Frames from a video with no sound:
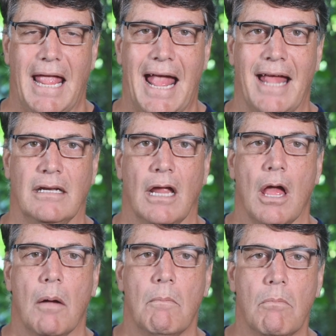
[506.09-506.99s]
And
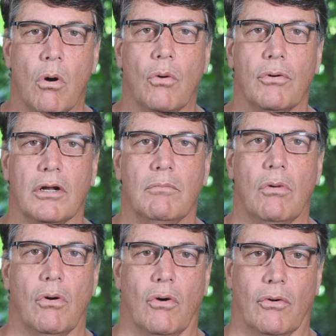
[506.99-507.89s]
more and
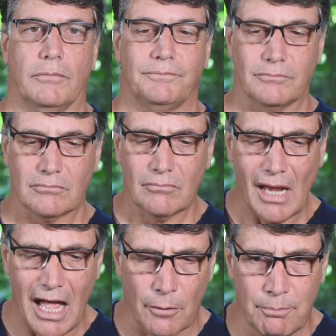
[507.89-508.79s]
more,
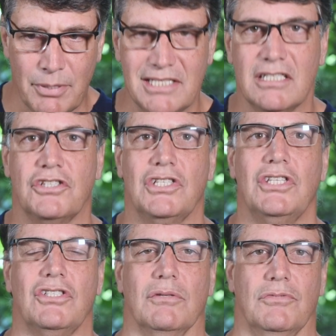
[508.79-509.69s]
our business
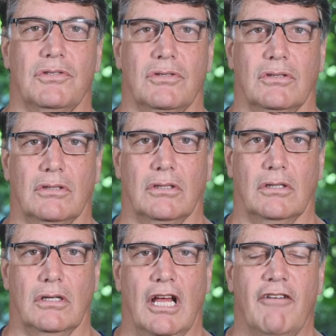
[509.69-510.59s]
systems
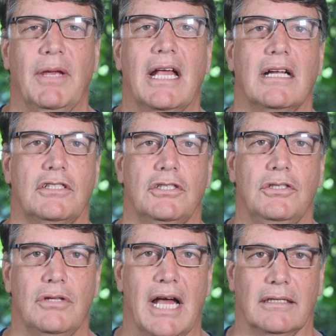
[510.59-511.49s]
have begun to
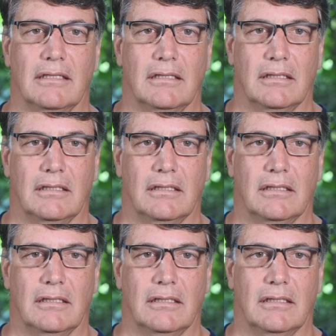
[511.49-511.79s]
do that.